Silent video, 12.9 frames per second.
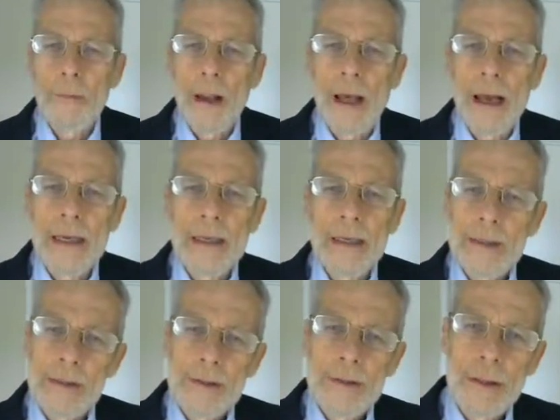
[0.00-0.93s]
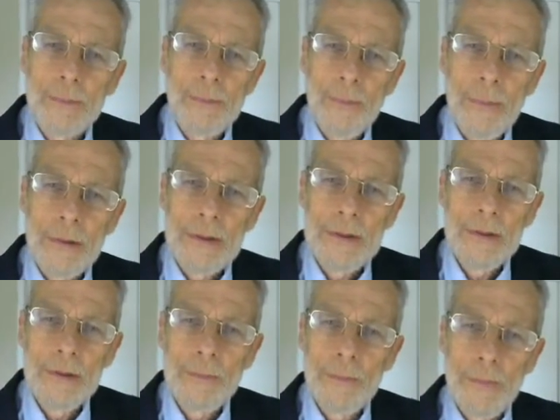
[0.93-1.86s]
apply to the
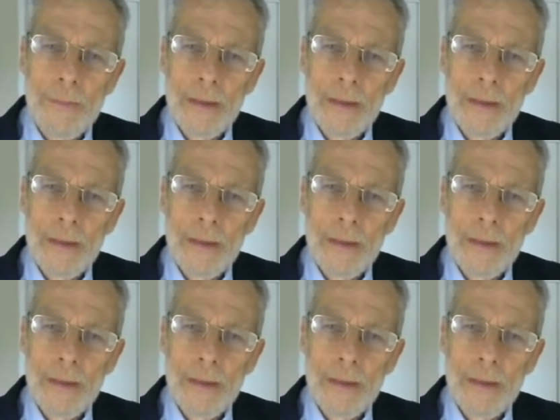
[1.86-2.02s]
to